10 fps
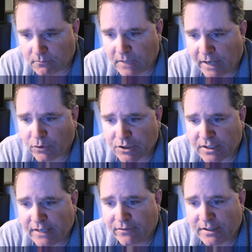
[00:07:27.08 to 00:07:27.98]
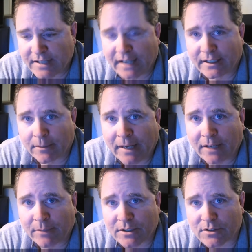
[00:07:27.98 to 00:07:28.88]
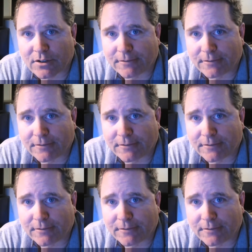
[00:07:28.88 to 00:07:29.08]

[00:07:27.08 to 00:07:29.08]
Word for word: and received the Ten Commandments.